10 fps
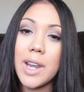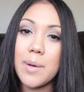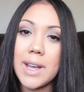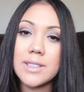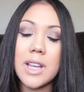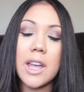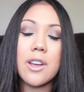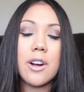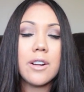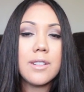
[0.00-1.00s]
anyways, I
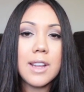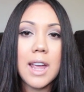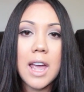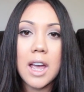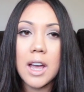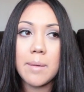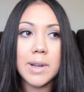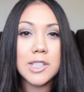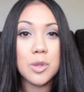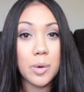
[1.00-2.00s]
currently
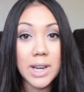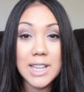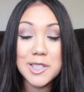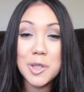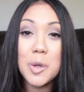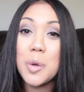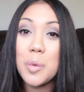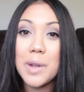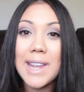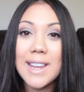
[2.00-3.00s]
am
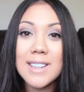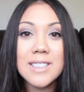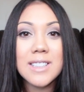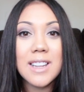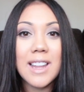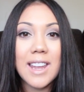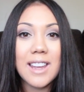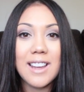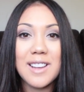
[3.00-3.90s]
22 weeks, like